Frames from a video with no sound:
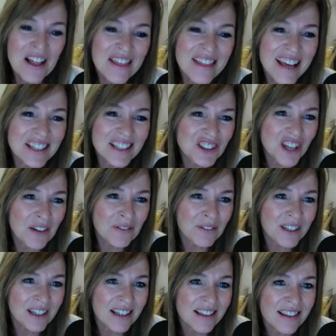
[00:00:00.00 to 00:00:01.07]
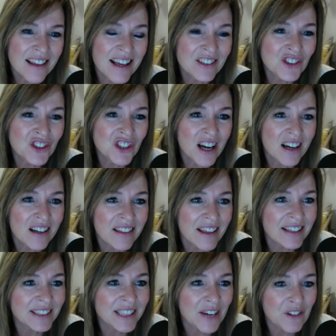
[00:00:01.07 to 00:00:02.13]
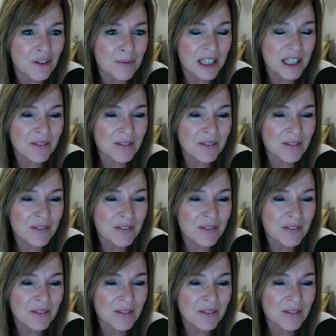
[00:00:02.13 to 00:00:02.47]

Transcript: Thanks, Jeffrey. Thanks, Chuck. Thanks, everybody,